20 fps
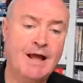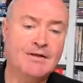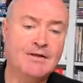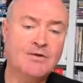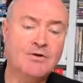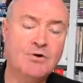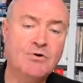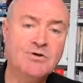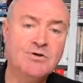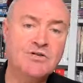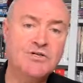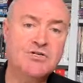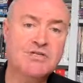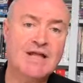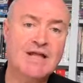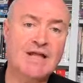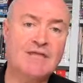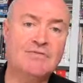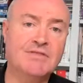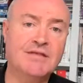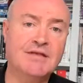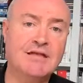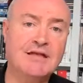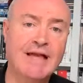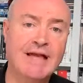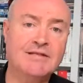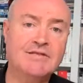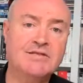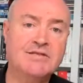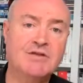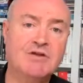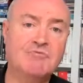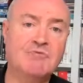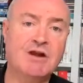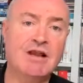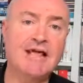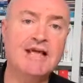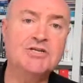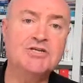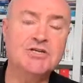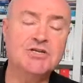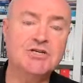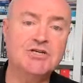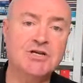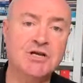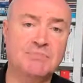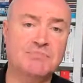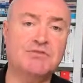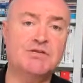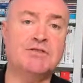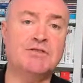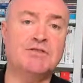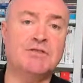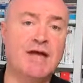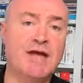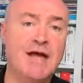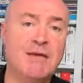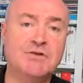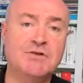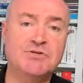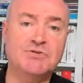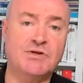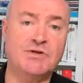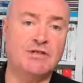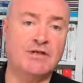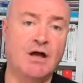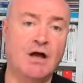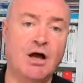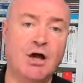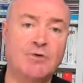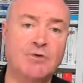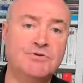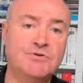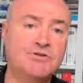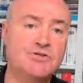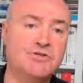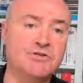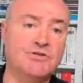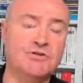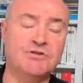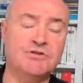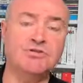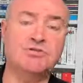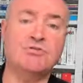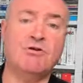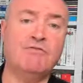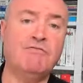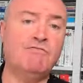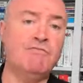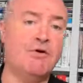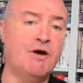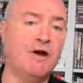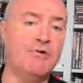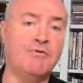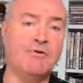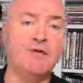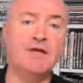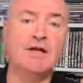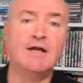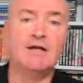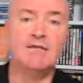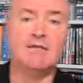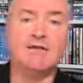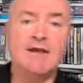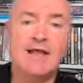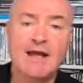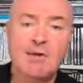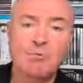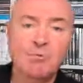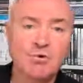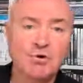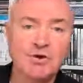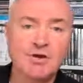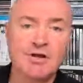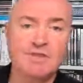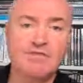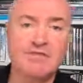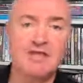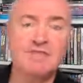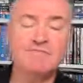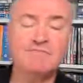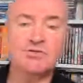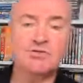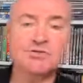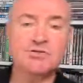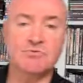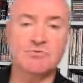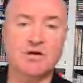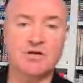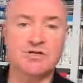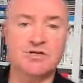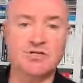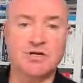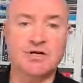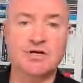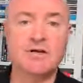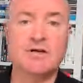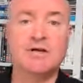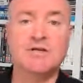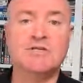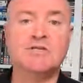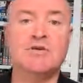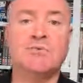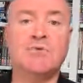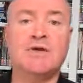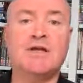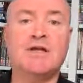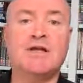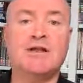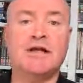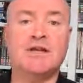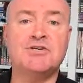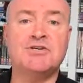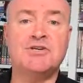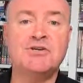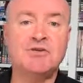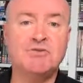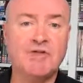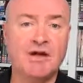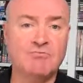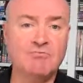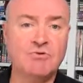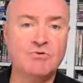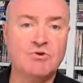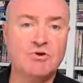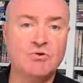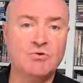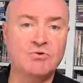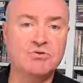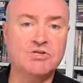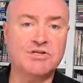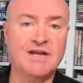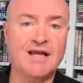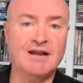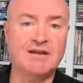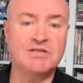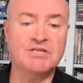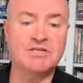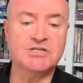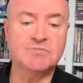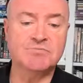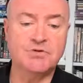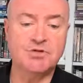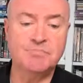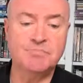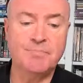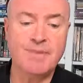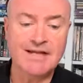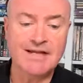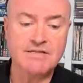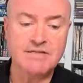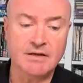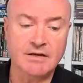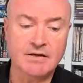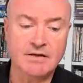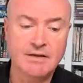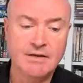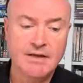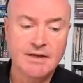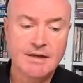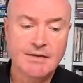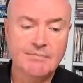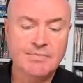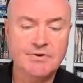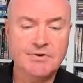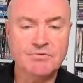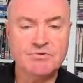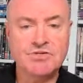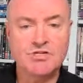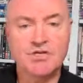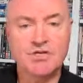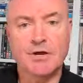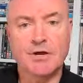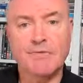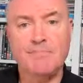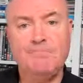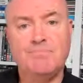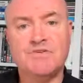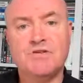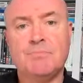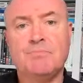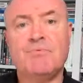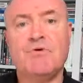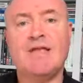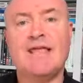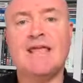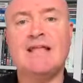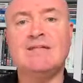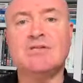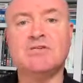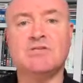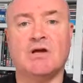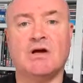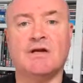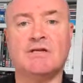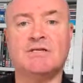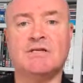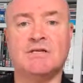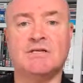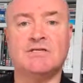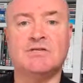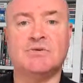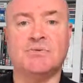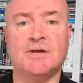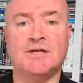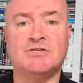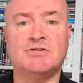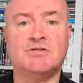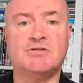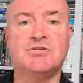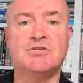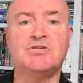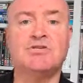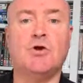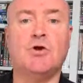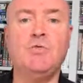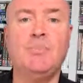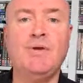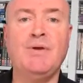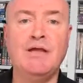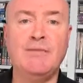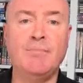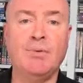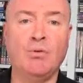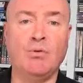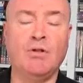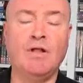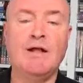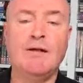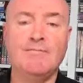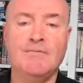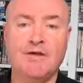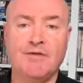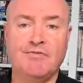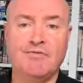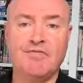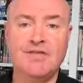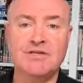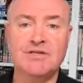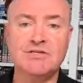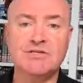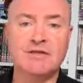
understand the entity relationships in there between the hosts and the software and network and the infrastructure, so we can actually do that root cause analysis much better, but also to bring insight into it, to show people that this